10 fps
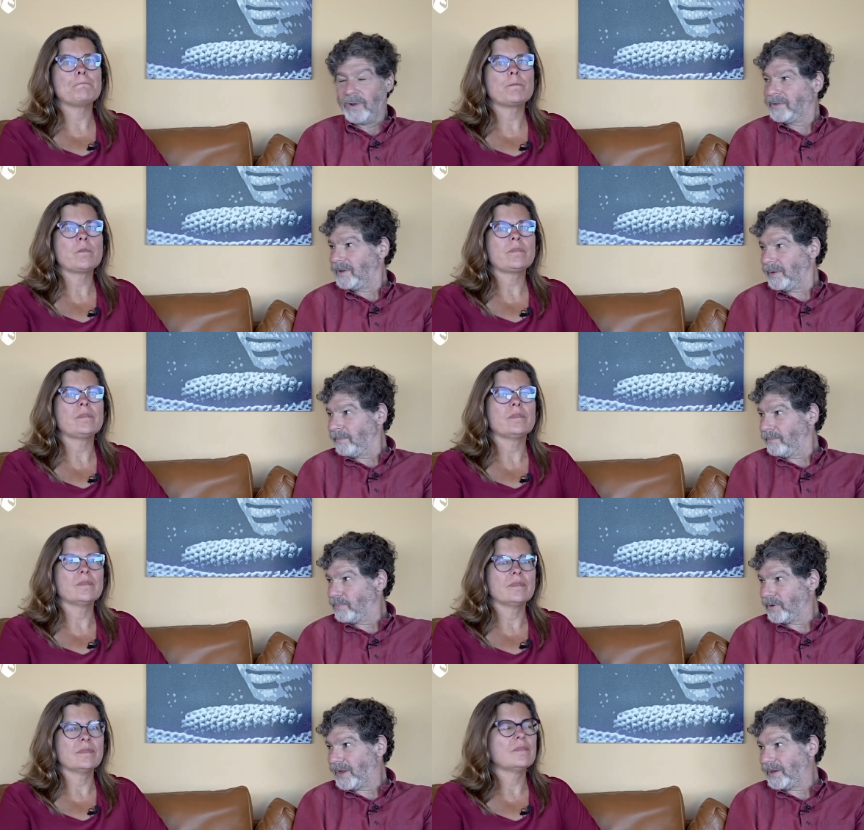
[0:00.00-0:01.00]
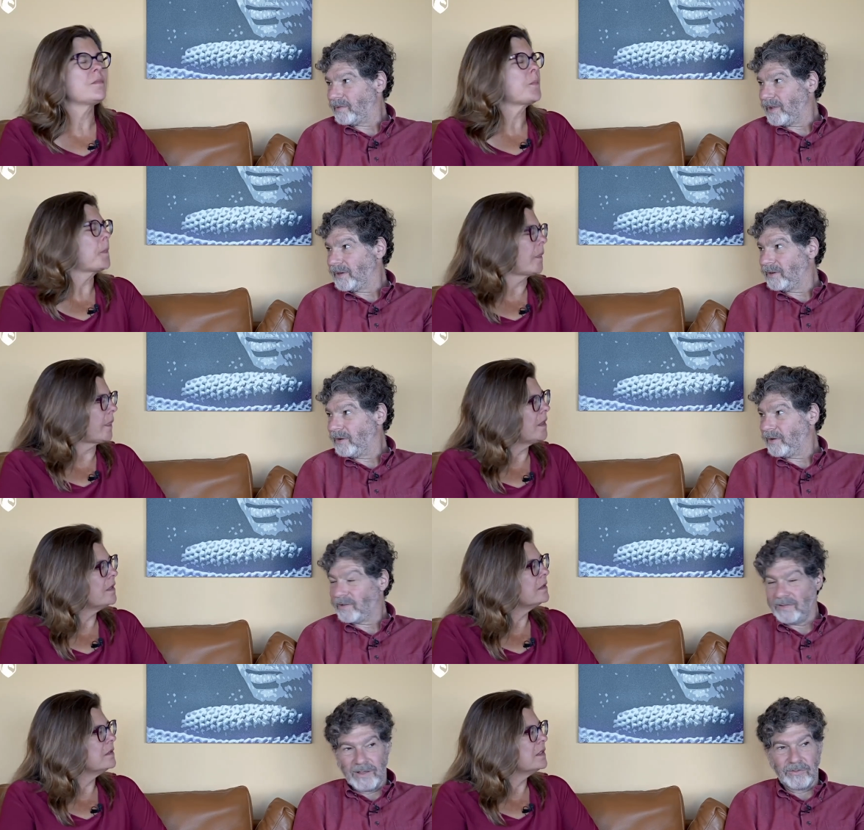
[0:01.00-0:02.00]
Speaker 1: team pretends not to
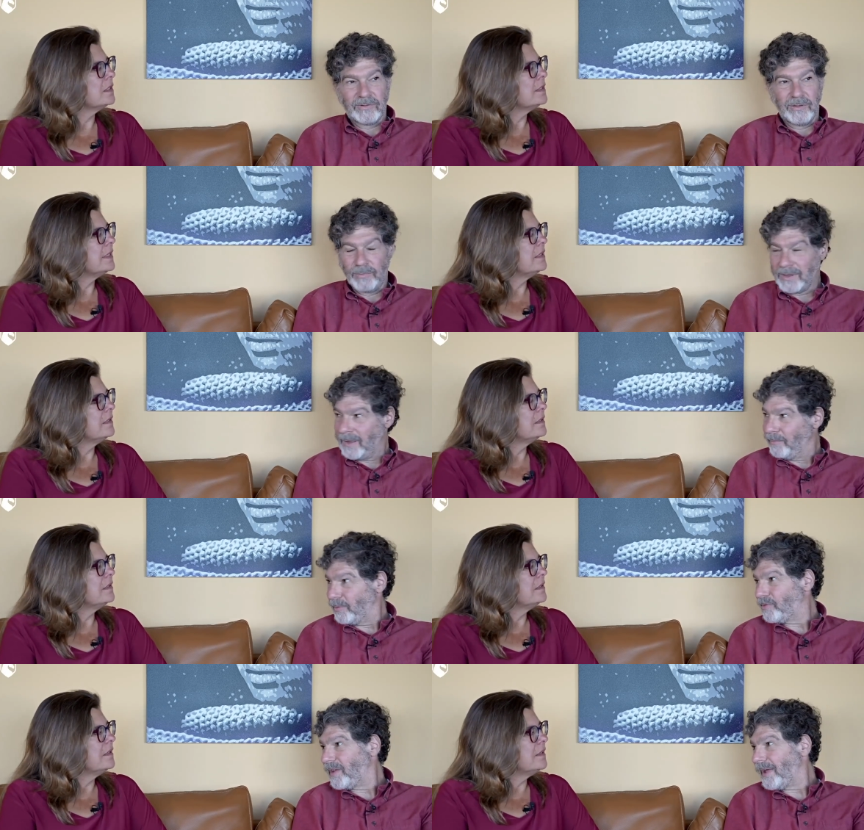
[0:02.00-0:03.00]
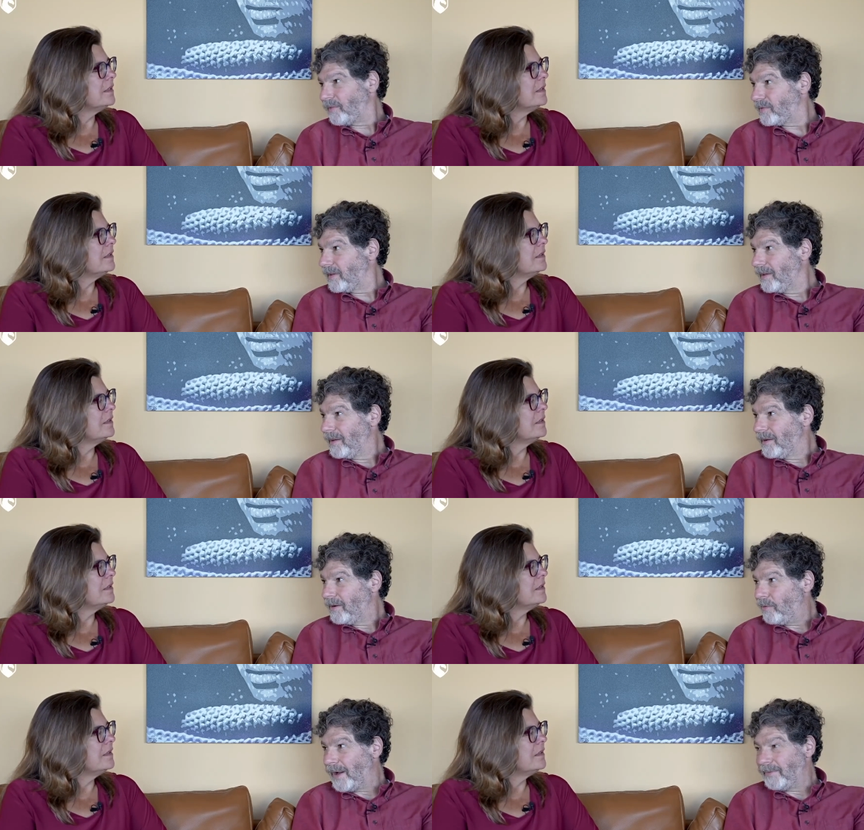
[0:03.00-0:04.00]
notice and the other team becomes obsessed
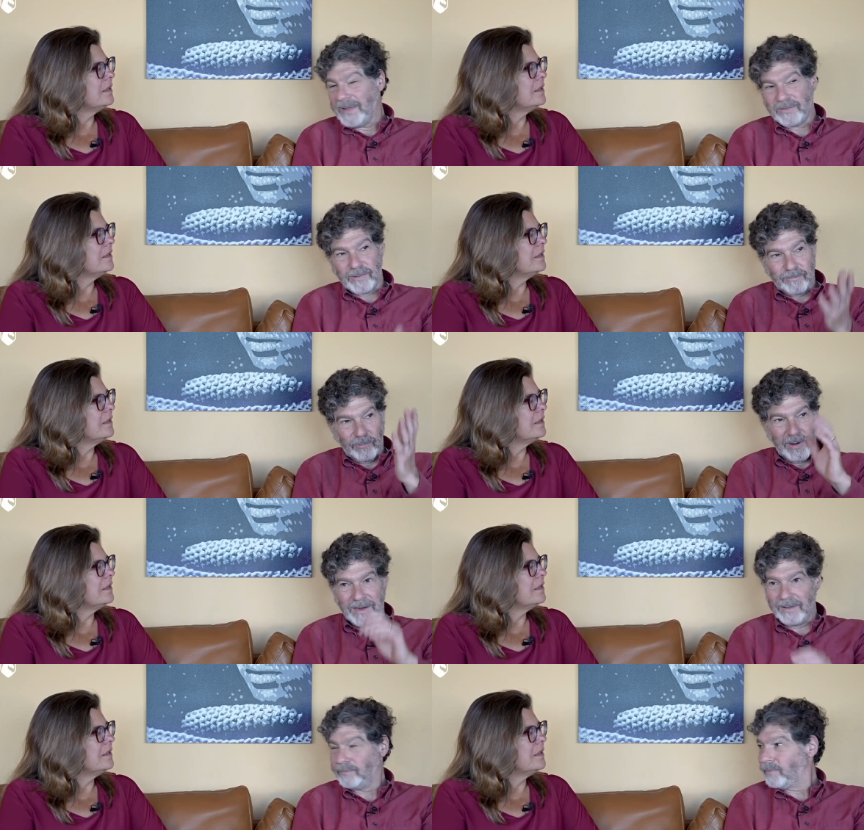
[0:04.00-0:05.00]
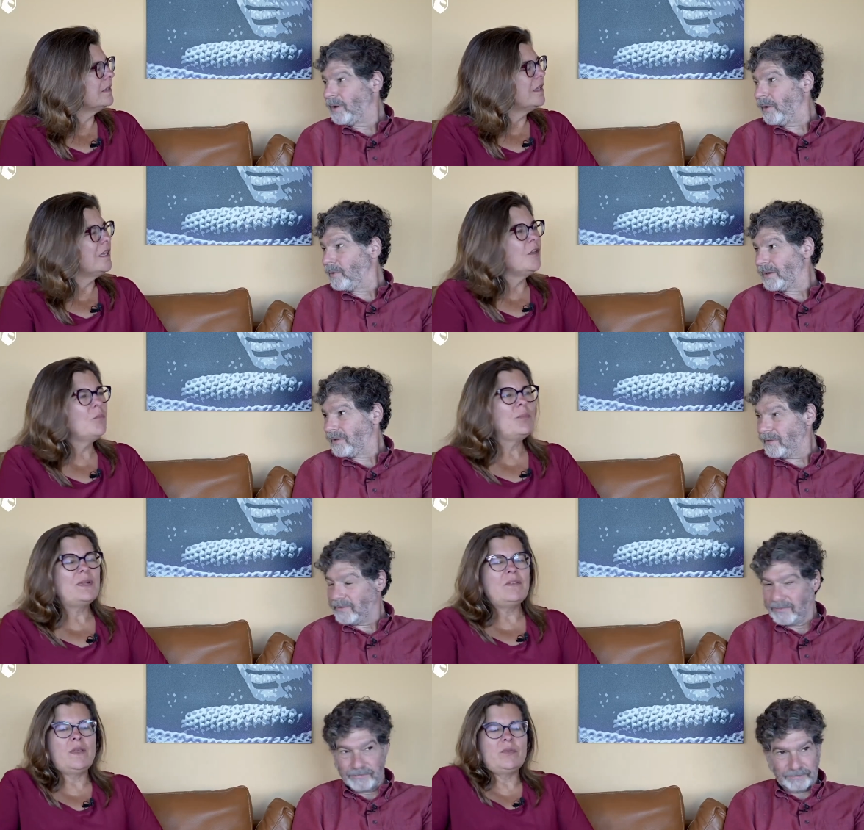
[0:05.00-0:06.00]
right? That's a way to you know get to the.
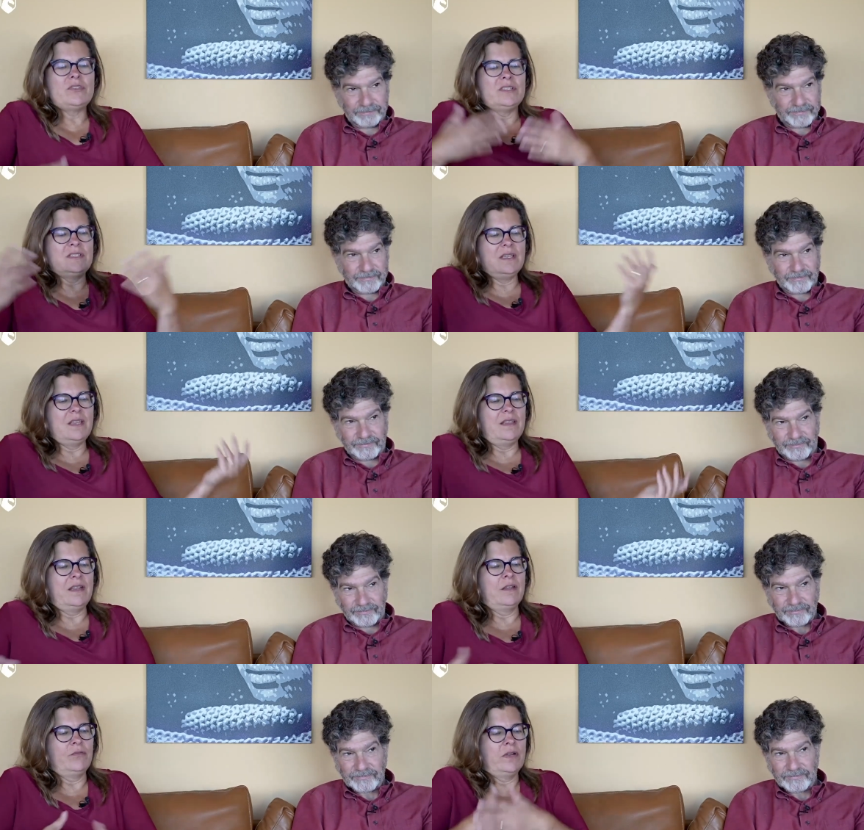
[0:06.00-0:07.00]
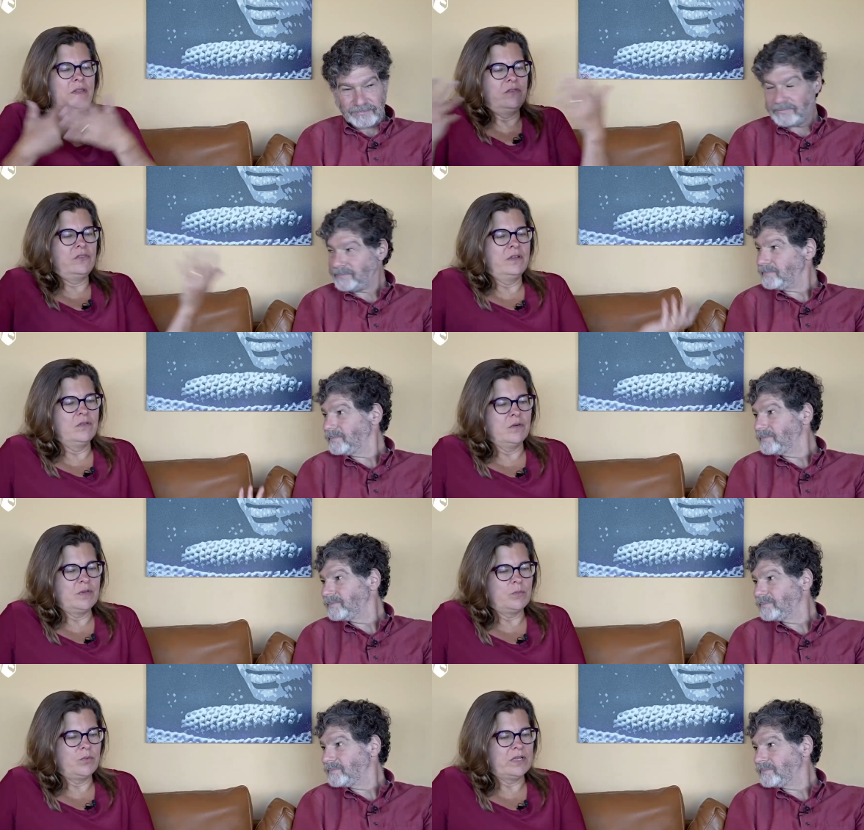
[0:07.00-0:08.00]
But if he
Speaker 2: was gesticulating in front of those
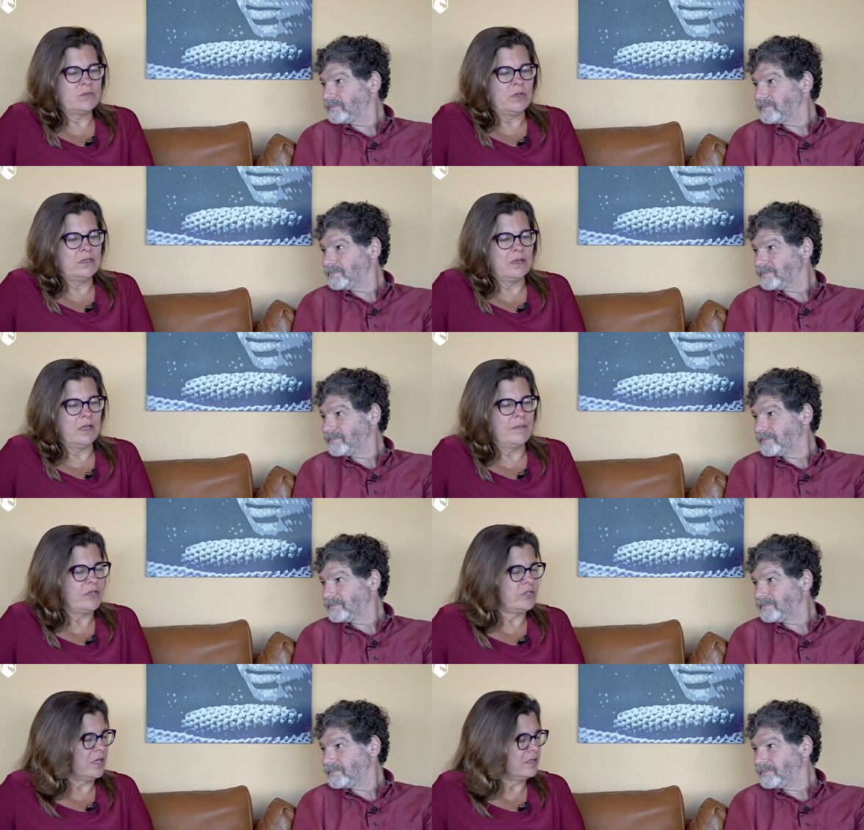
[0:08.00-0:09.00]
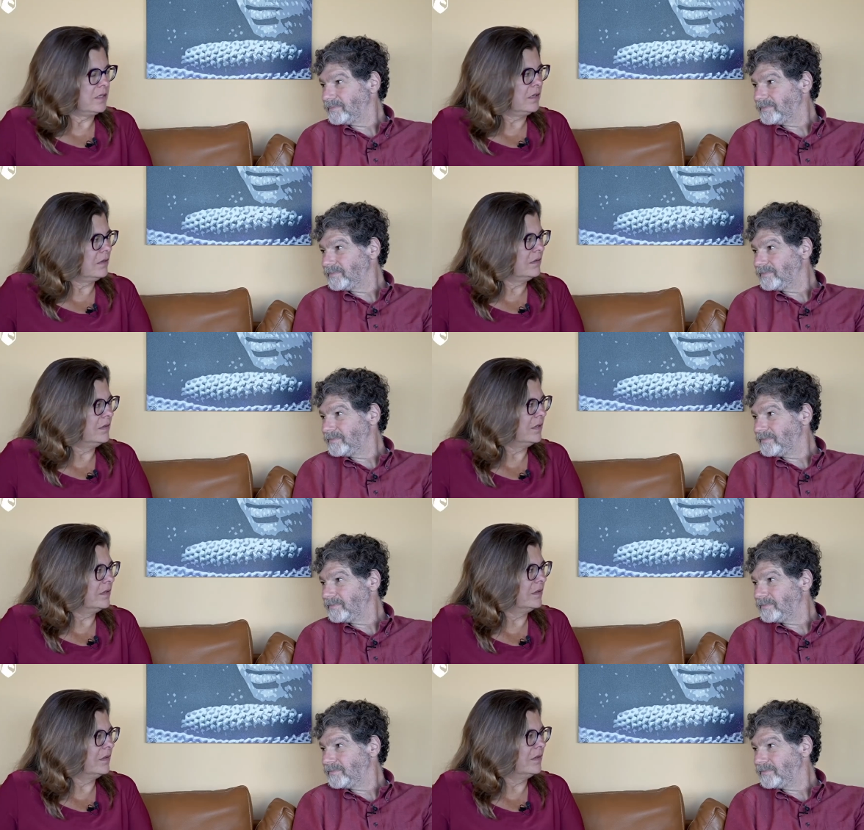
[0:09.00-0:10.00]
enormous breasts while talking about Chaucer,
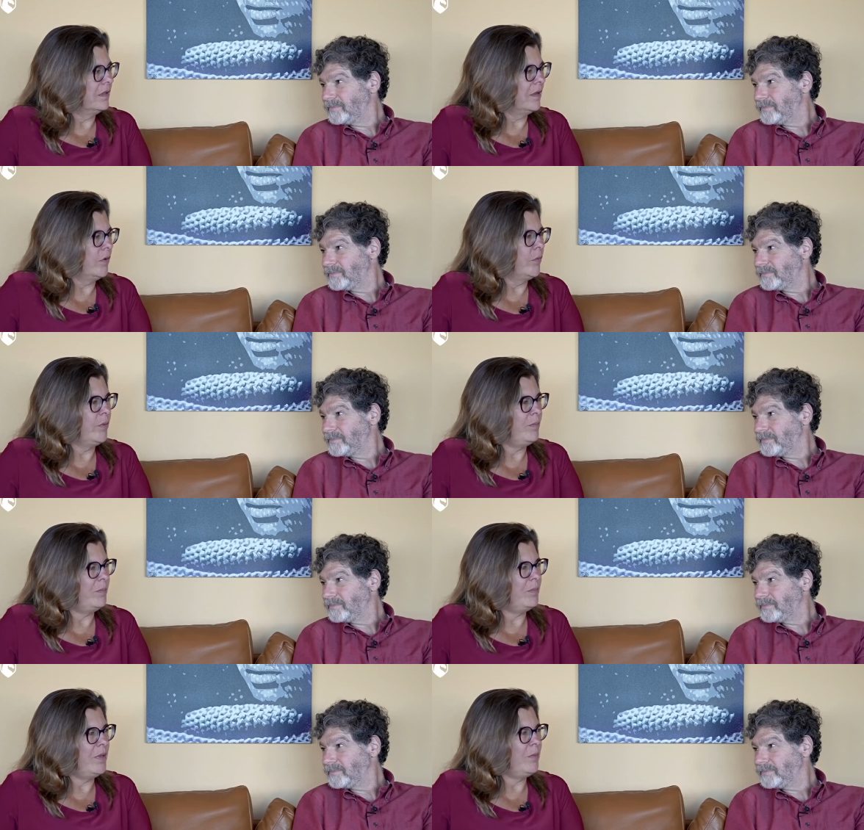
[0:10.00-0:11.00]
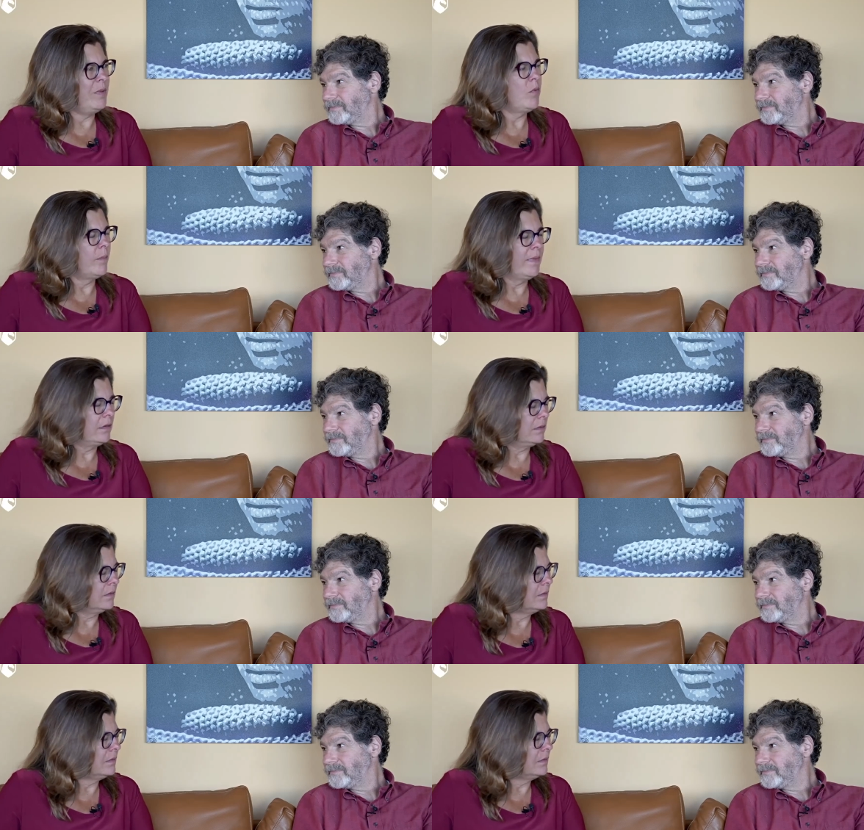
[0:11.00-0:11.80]
the it, it, would it would be more muddled.